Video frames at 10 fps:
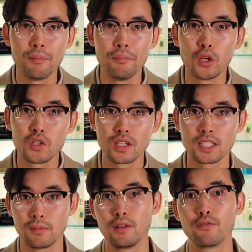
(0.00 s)
purchasing
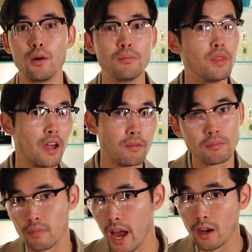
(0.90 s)
something from their
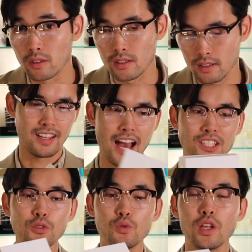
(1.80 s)
house. I
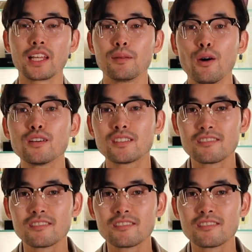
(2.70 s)
actually really like the box.